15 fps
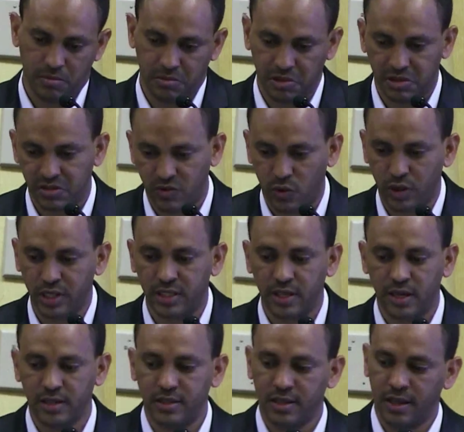Just for
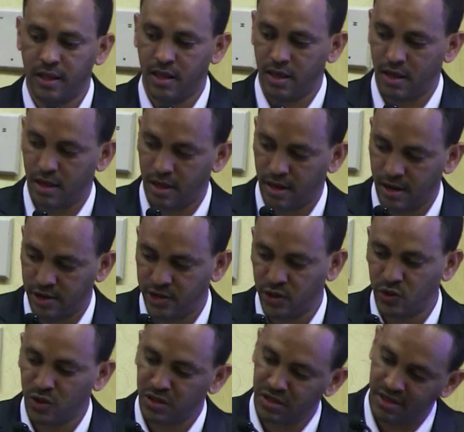instance, in the
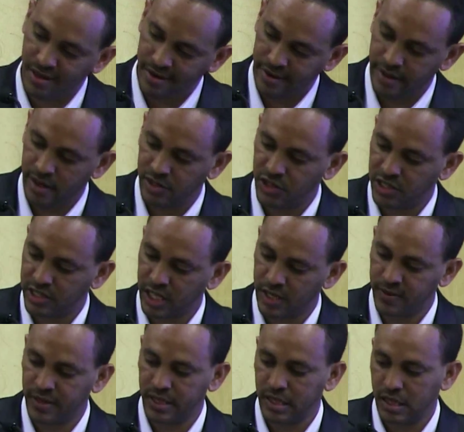Lesotho DHS
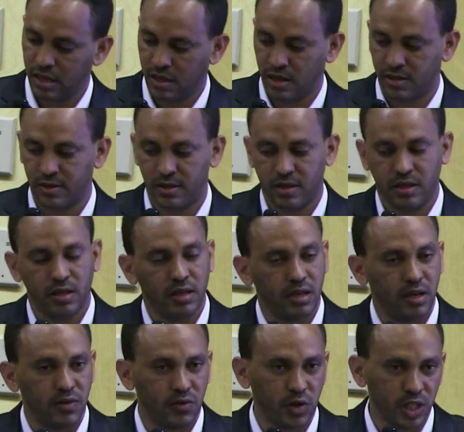survey, that
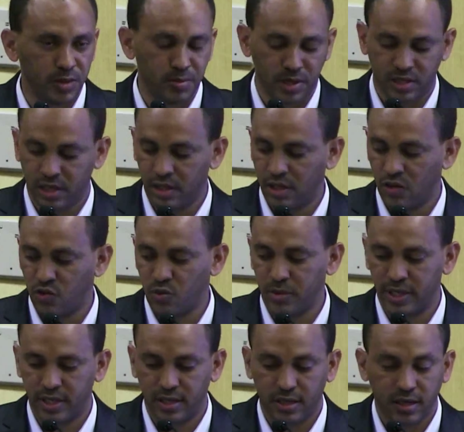40% of
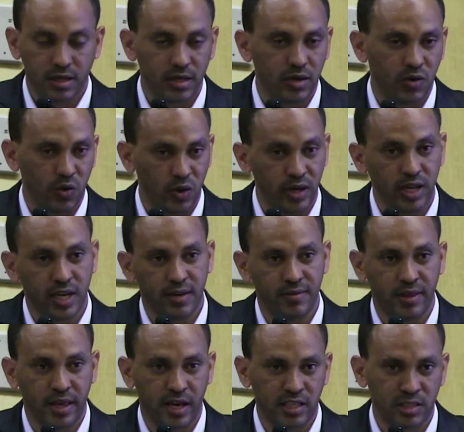women only have
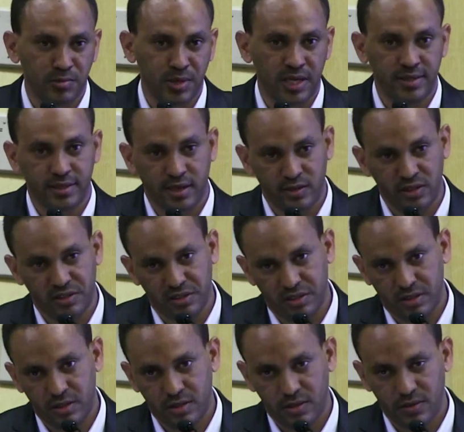the acceptance attitude.